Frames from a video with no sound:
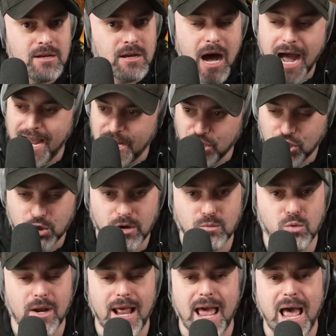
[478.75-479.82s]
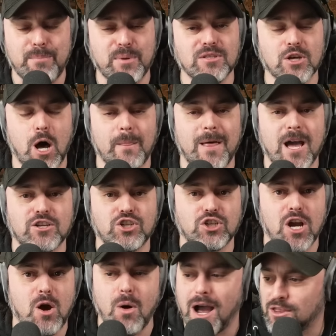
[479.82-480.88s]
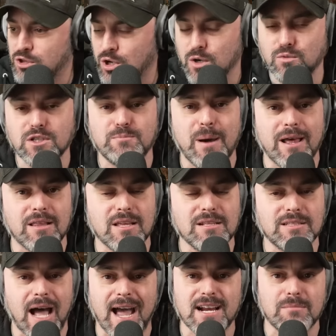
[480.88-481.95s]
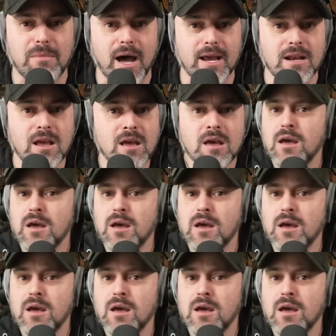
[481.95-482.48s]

I enjoyed what happened on that show. I thought it was better than Dynamite.